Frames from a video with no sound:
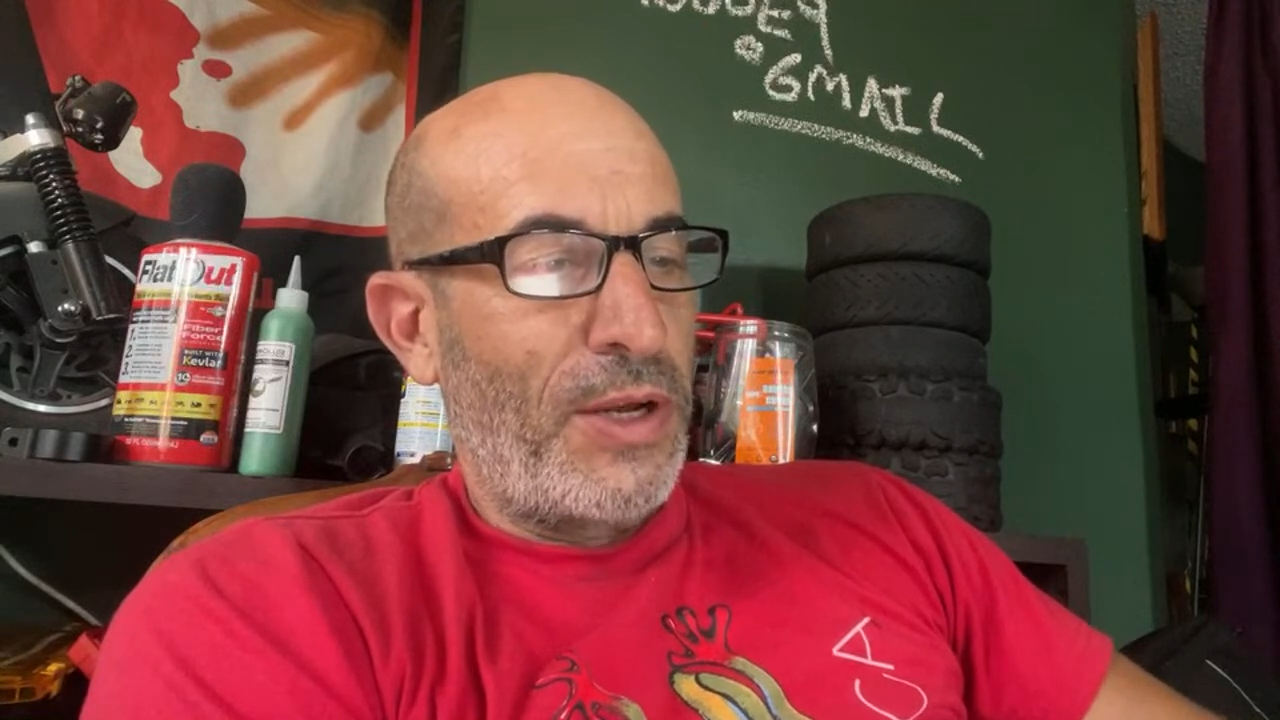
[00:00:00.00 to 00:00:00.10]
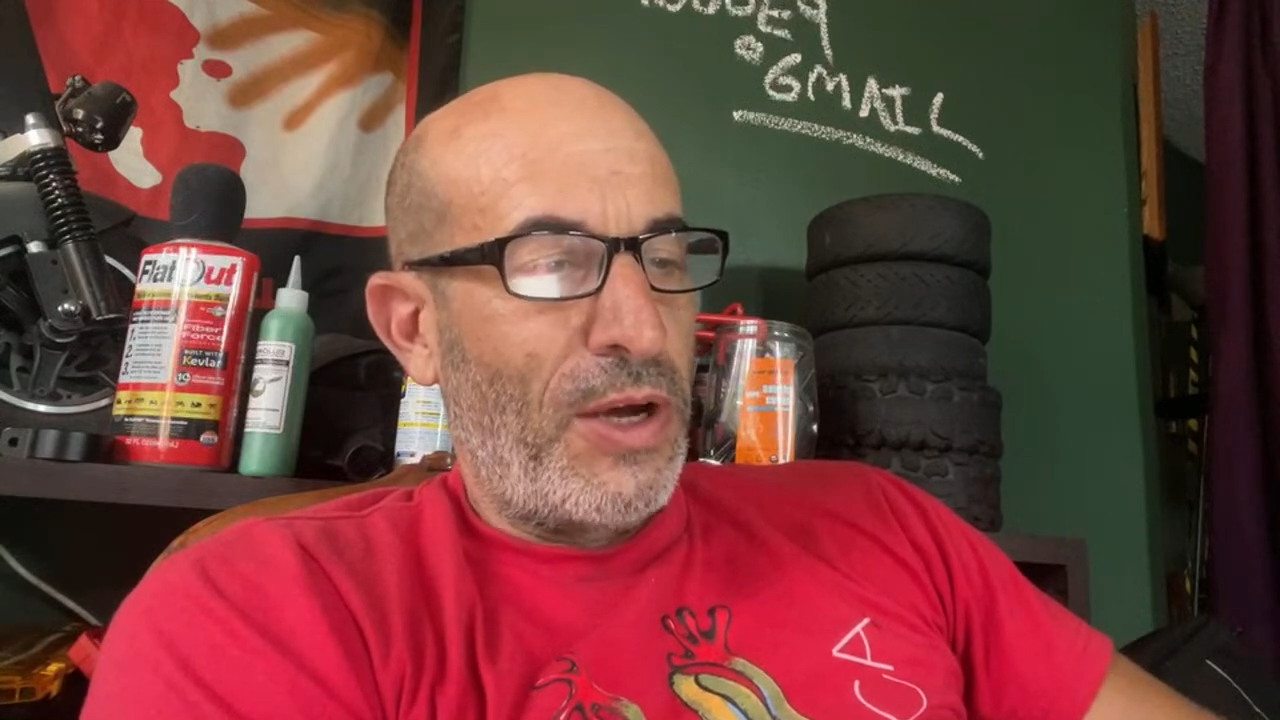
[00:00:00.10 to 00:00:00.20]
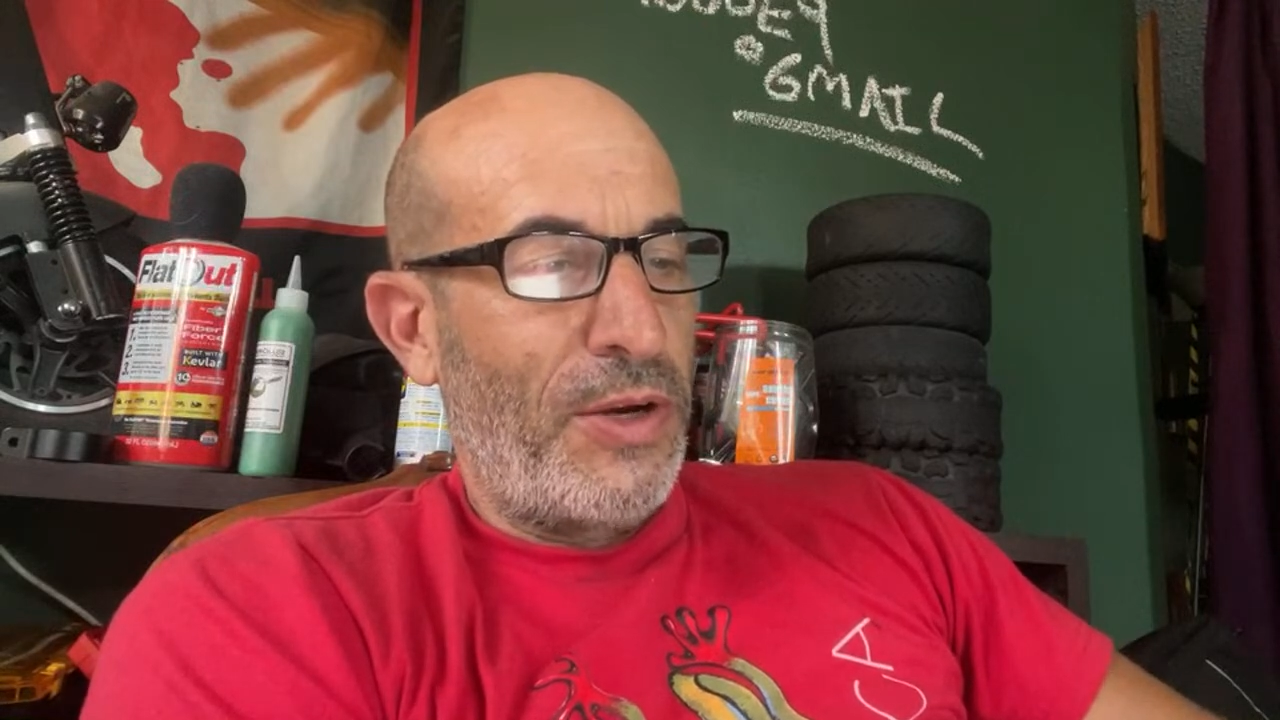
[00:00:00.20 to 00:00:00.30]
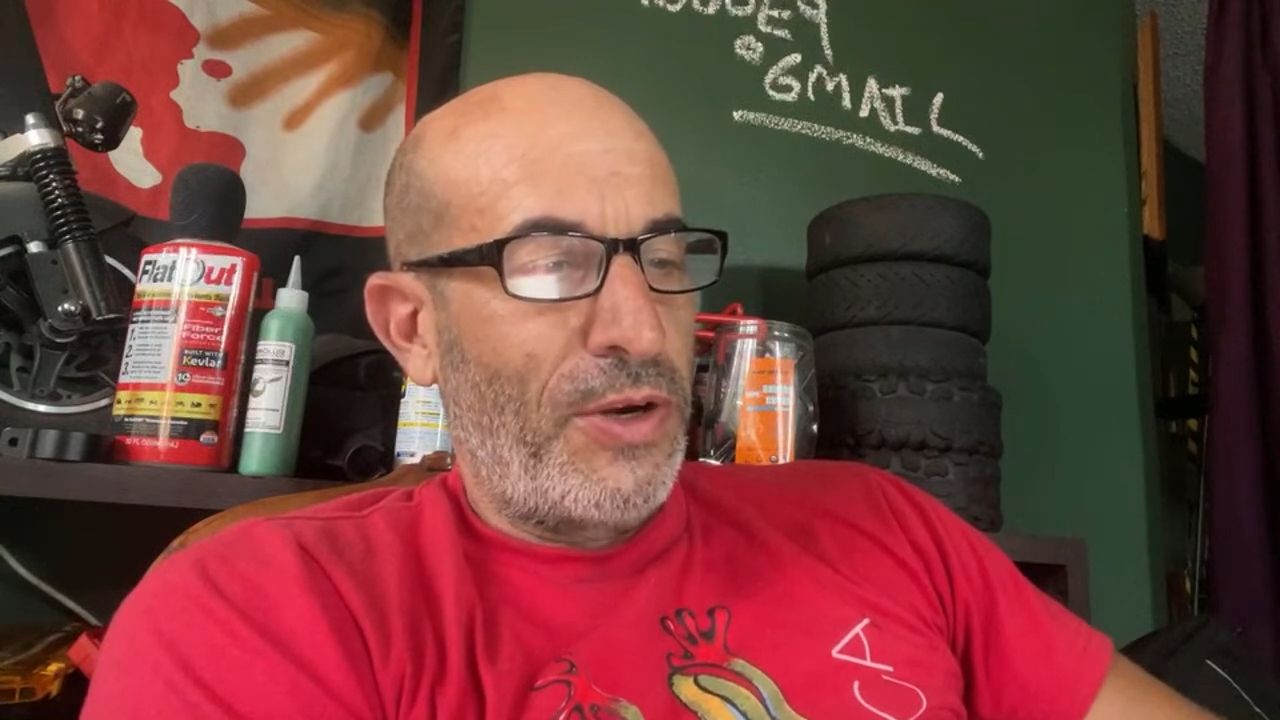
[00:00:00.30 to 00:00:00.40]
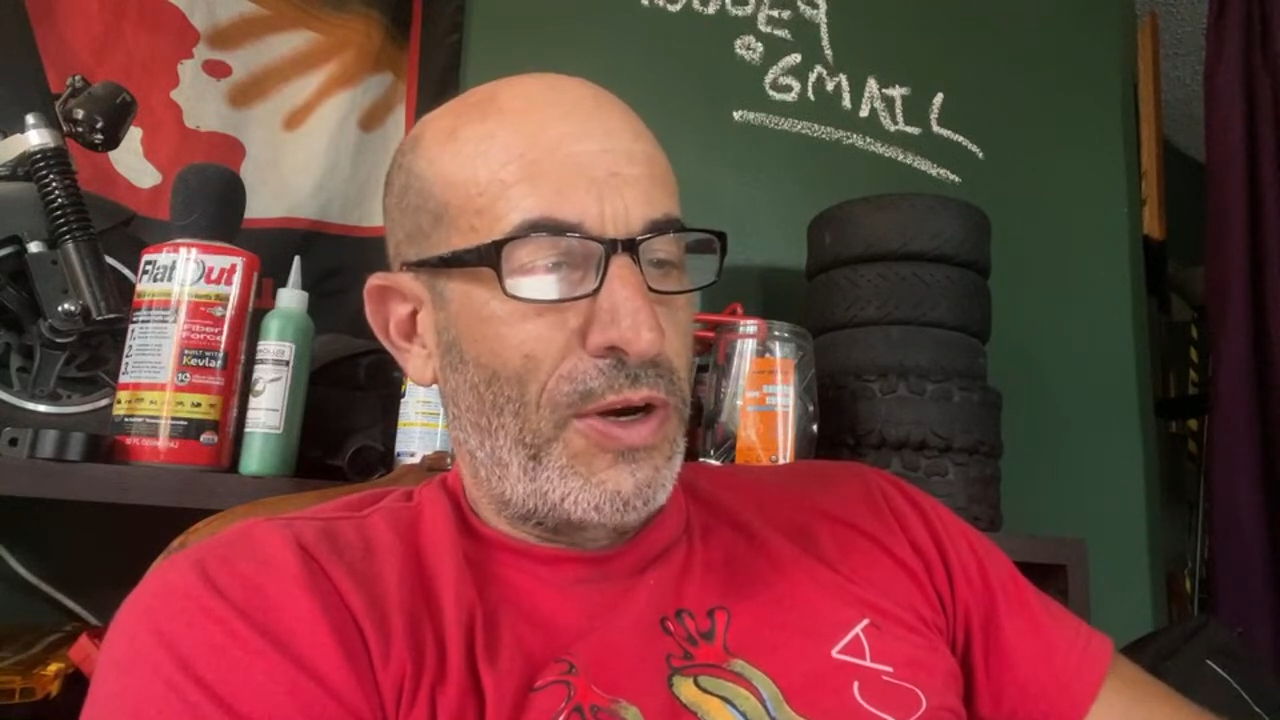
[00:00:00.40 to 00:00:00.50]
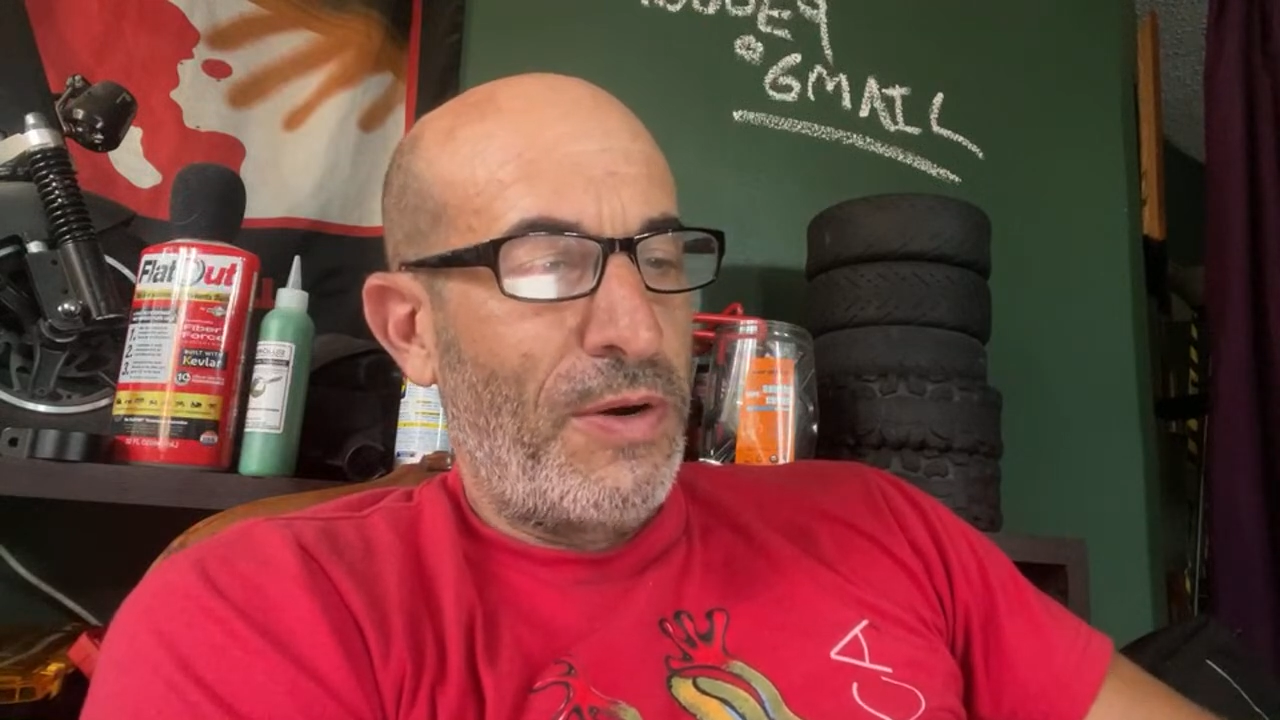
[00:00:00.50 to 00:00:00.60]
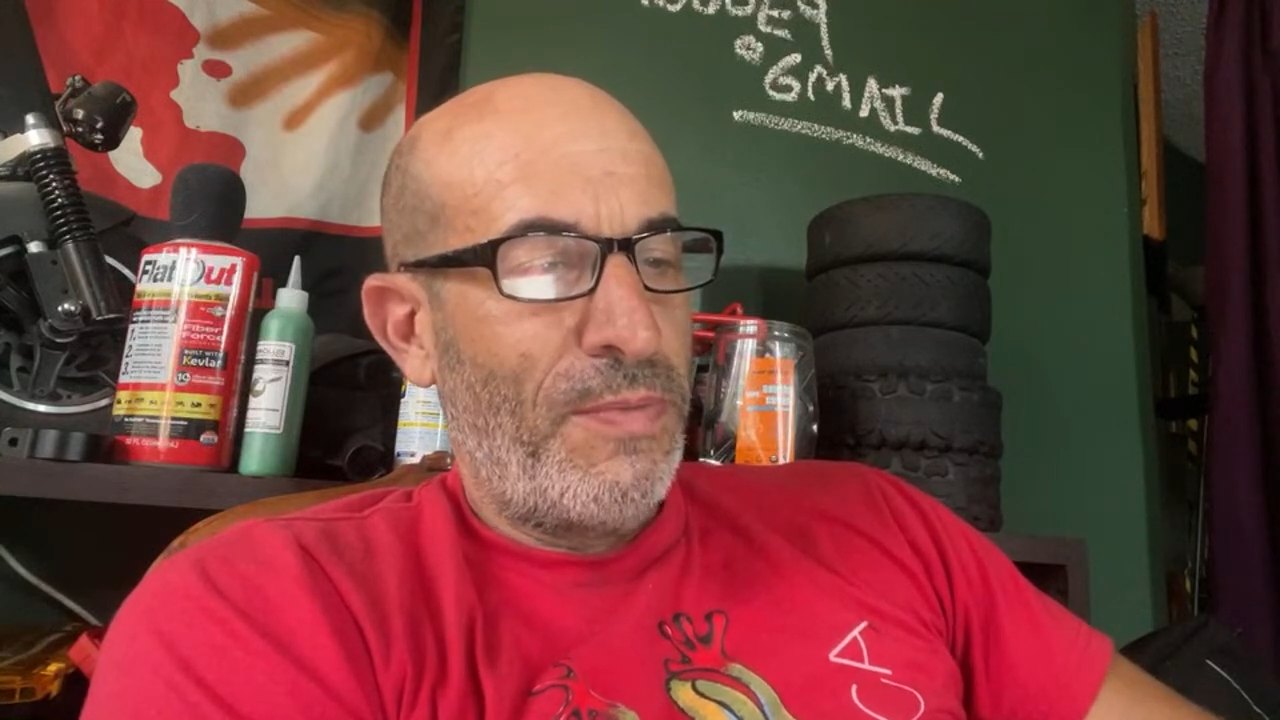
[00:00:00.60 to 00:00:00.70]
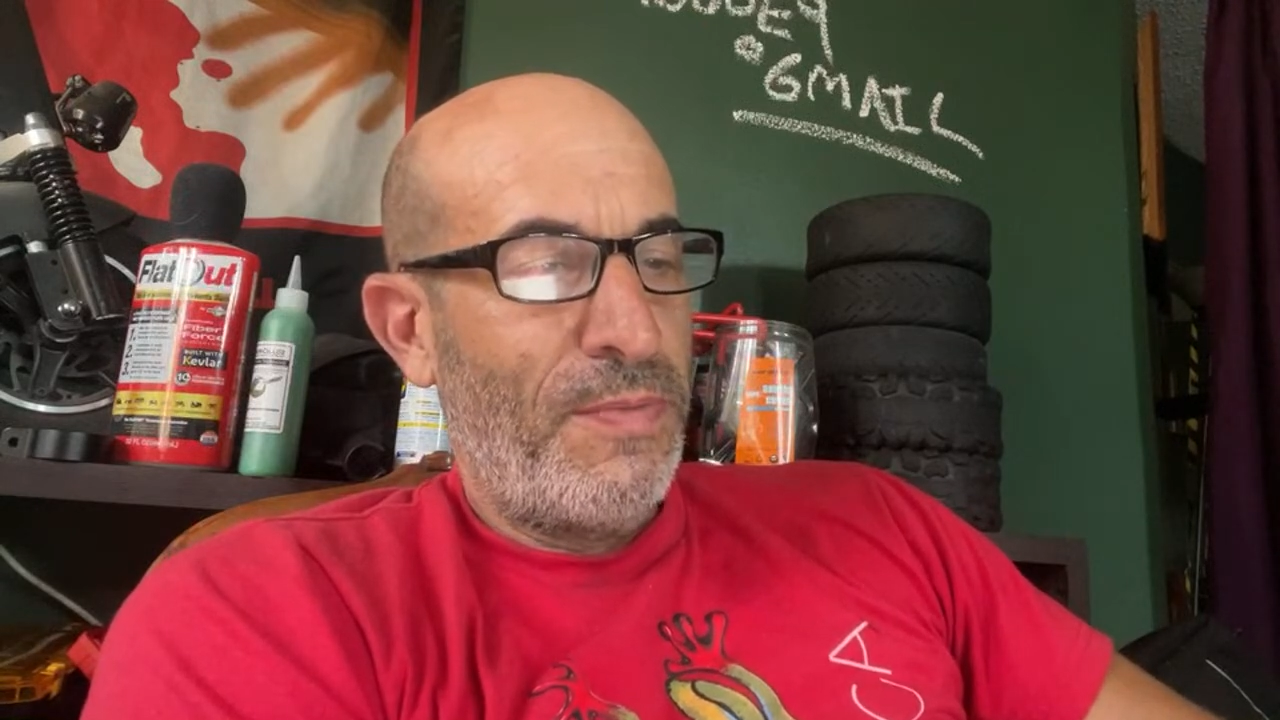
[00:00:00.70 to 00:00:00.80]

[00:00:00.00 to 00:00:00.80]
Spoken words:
Hunter?